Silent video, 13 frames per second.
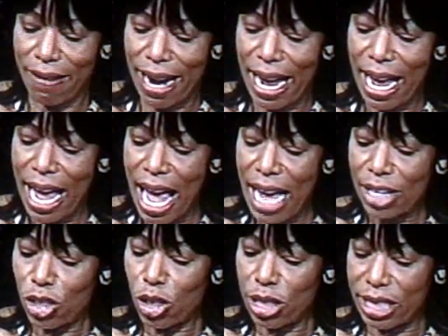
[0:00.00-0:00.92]
right,
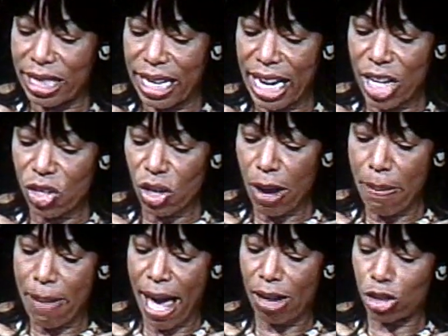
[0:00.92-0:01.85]
to teach
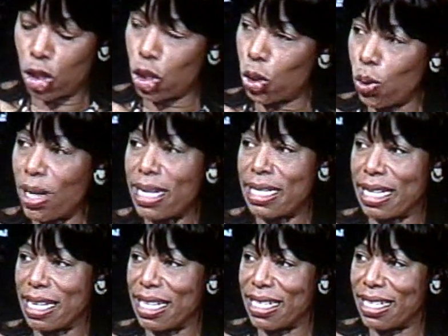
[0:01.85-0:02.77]
about
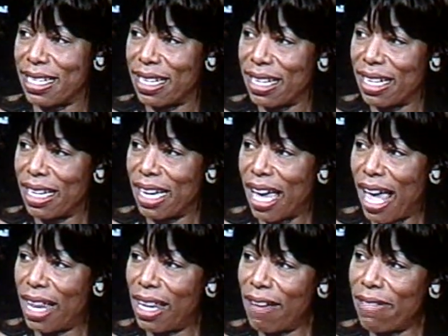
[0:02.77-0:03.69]
choices.
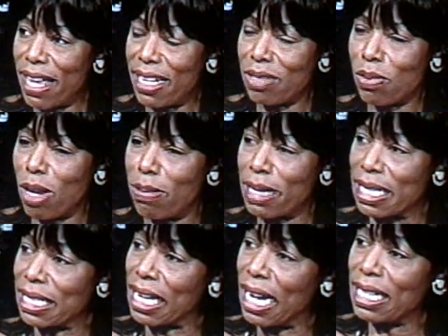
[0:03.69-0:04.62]
I love that as well,
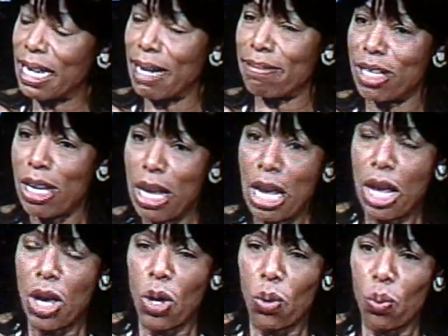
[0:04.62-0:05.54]
because a lot of times
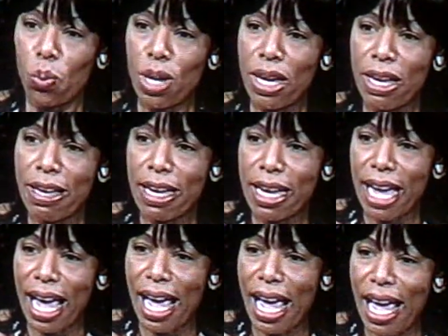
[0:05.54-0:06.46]

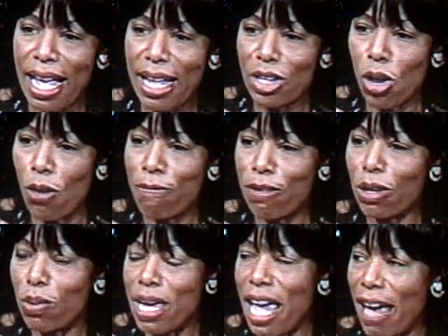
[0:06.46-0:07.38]
we don't feel
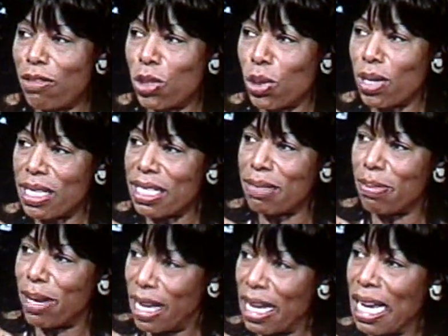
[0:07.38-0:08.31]
we have choices,
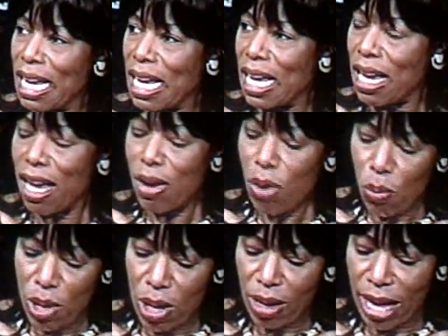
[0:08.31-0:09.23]
but
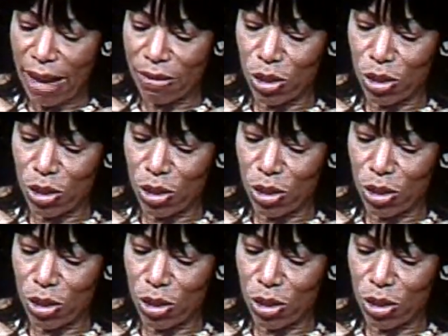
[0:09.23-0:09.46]
we all have